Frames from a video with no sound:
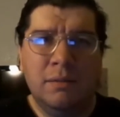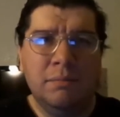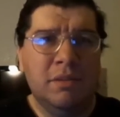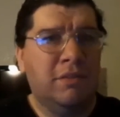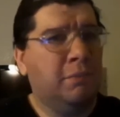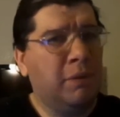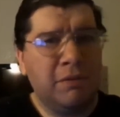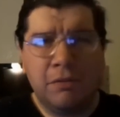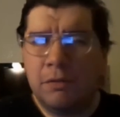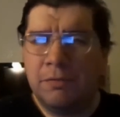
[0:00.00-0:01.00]
Um, the
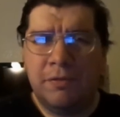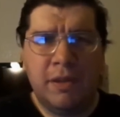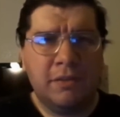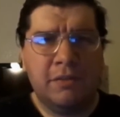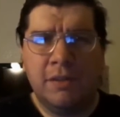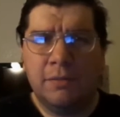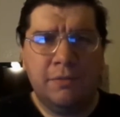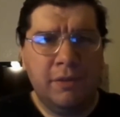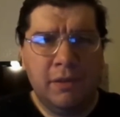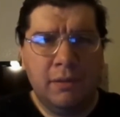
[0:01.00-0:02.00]
special effects in the
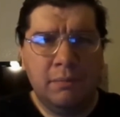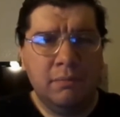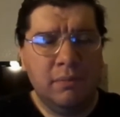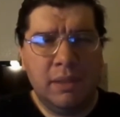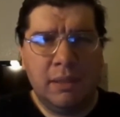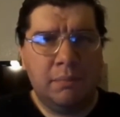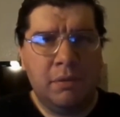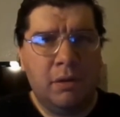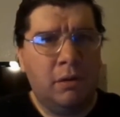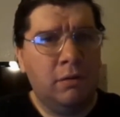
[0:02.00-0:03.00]
film,
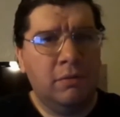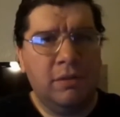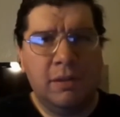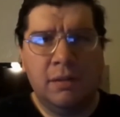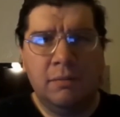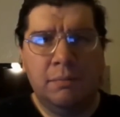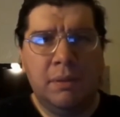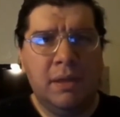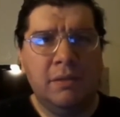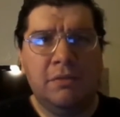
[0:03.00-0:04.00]
yep, all done
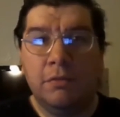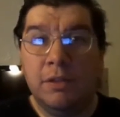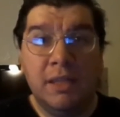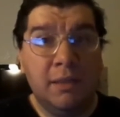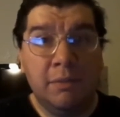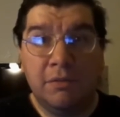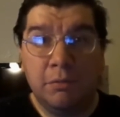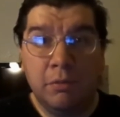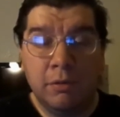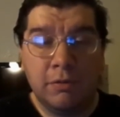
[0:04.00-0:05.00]
by Sony
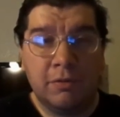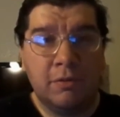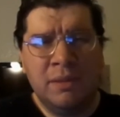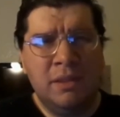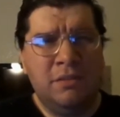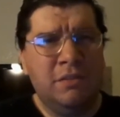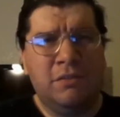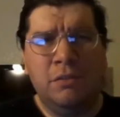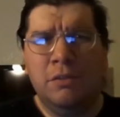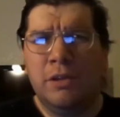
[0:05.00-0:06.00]
Image Works. It's
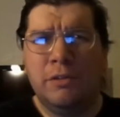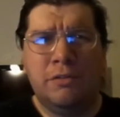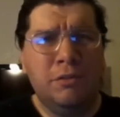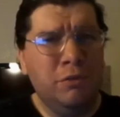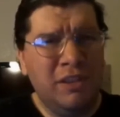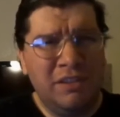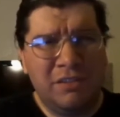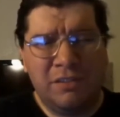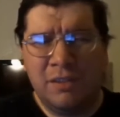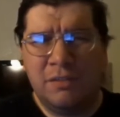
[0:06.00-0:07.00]
just too
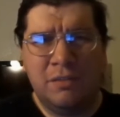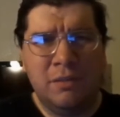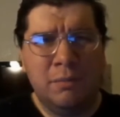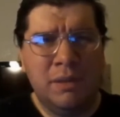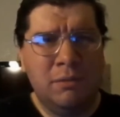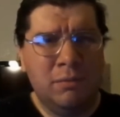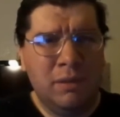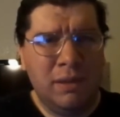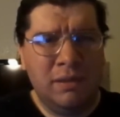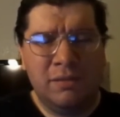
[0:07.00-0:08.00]
cartoonish in so many
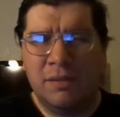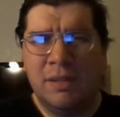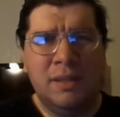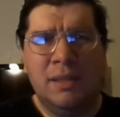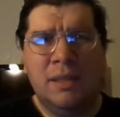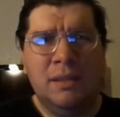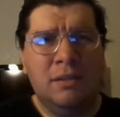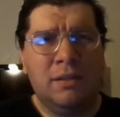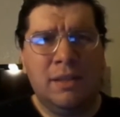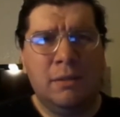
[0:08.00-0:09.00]
ways.
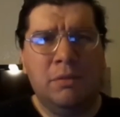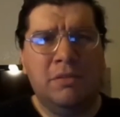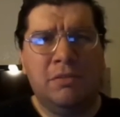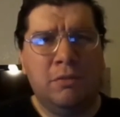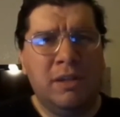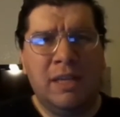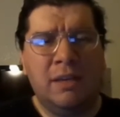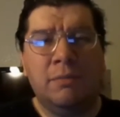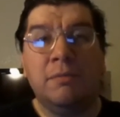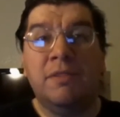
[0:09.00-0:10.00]
It looked like it went straight
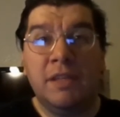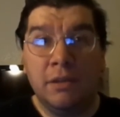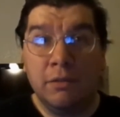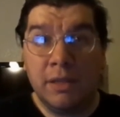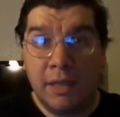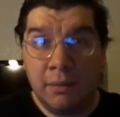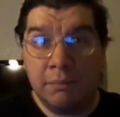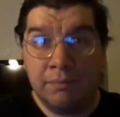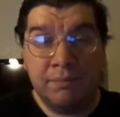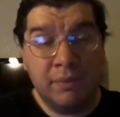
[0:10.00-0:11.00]
out of a video
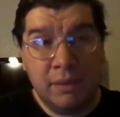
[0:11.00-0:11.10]
game.